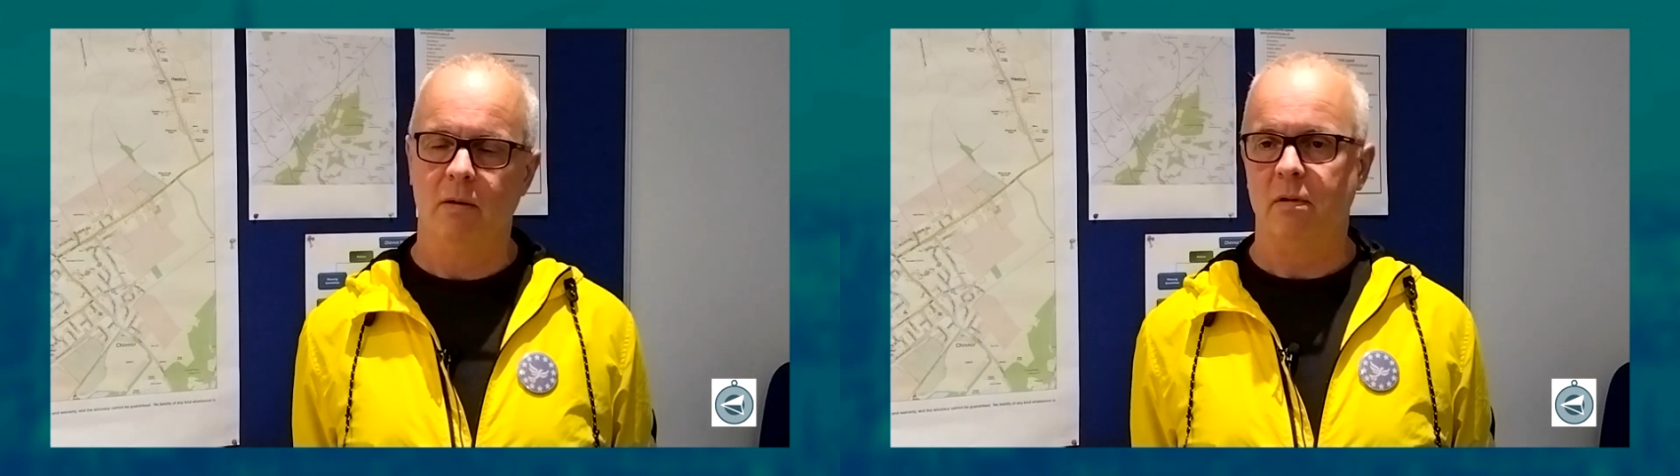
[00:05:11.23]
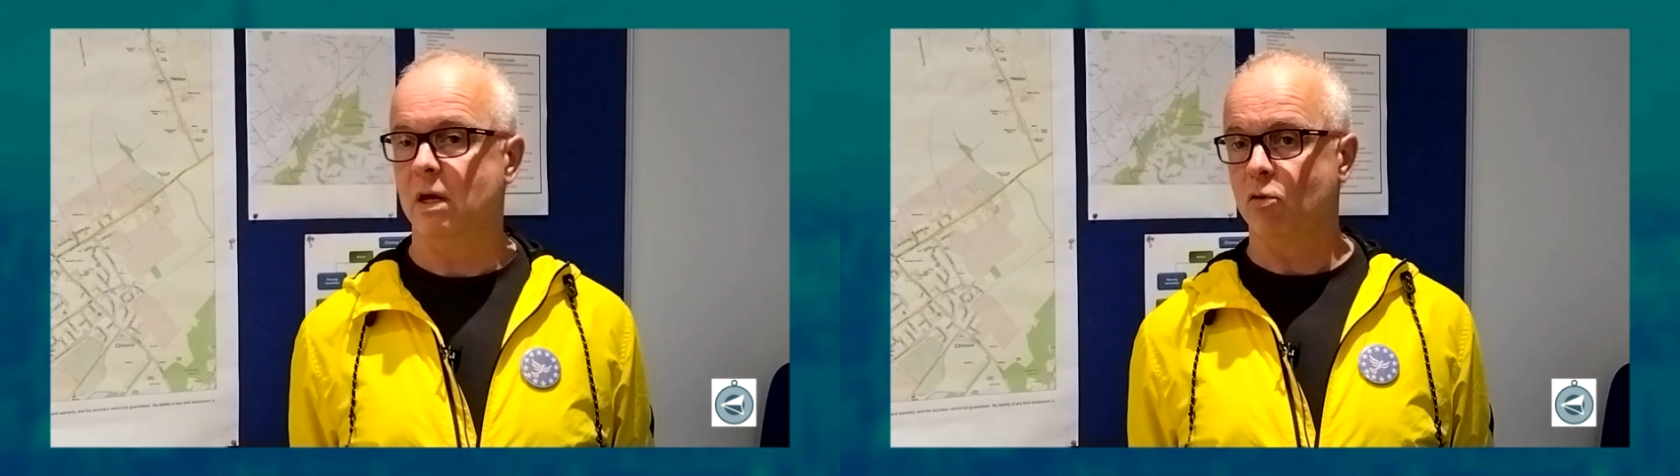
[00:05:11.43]

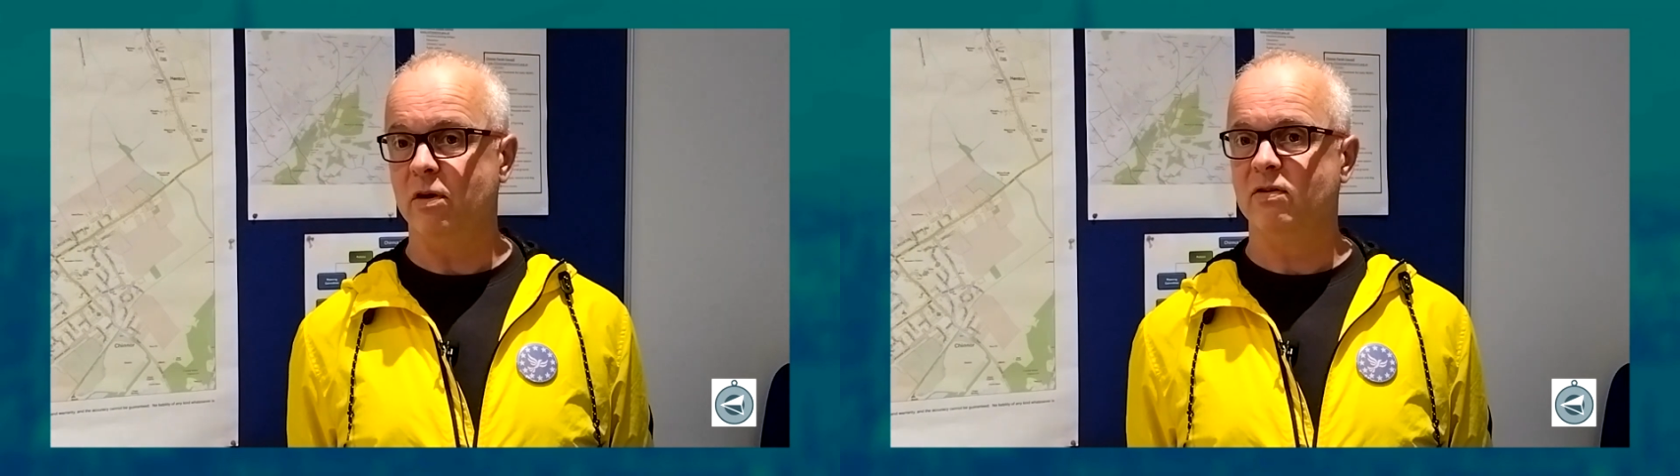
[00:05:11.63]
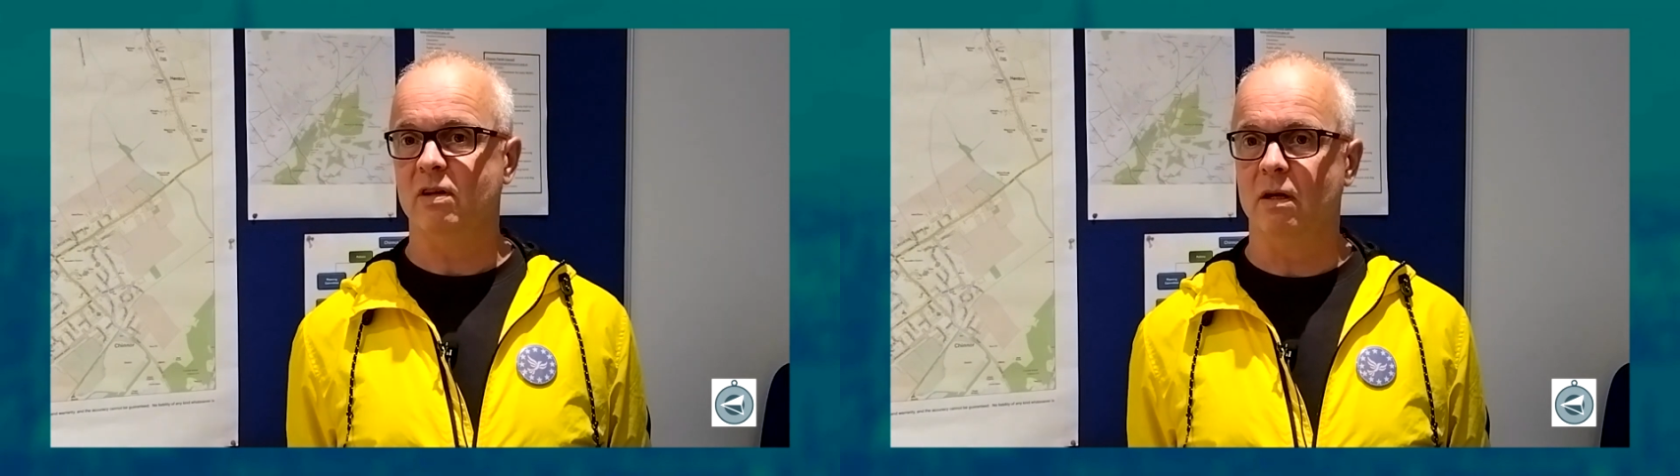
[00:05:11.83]

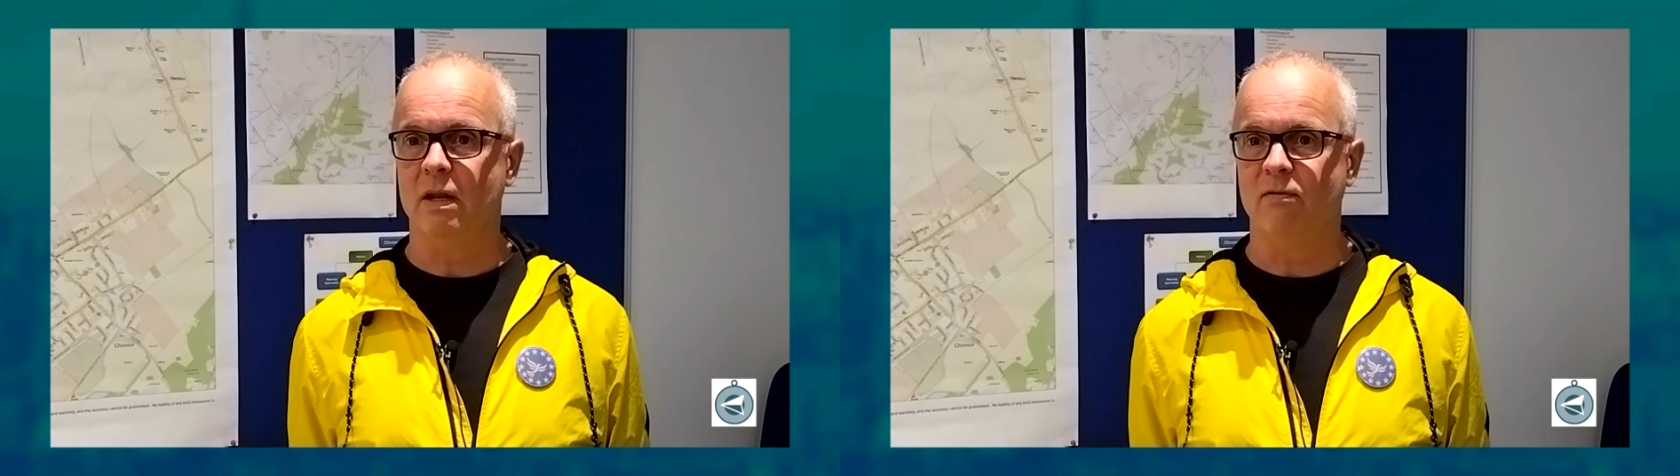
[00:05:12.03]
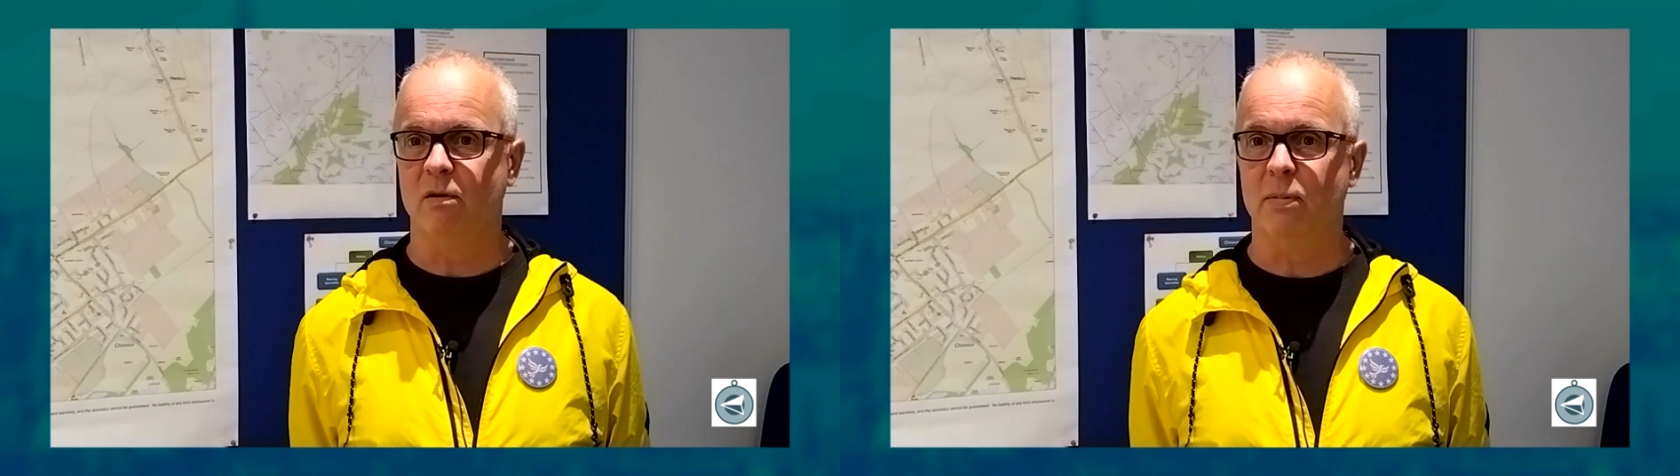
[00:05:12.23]
increase the
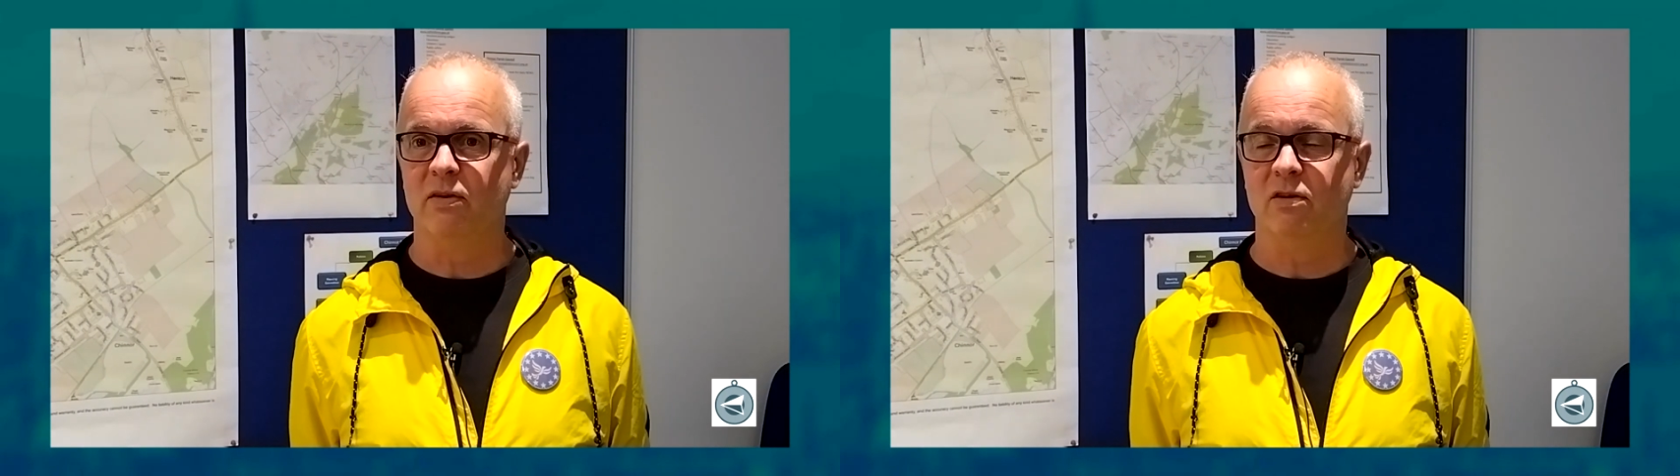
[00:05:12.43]
level of bus